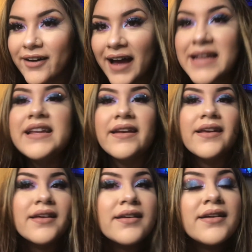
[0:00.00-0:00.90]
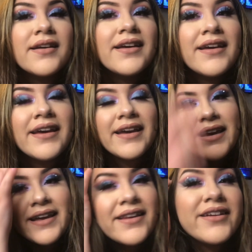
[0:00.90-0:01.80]
I did it.
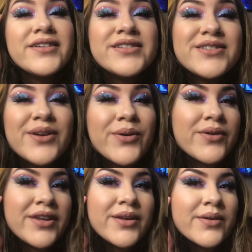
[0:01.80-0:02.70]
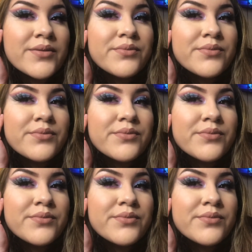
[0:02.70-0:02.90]
It looks so cute.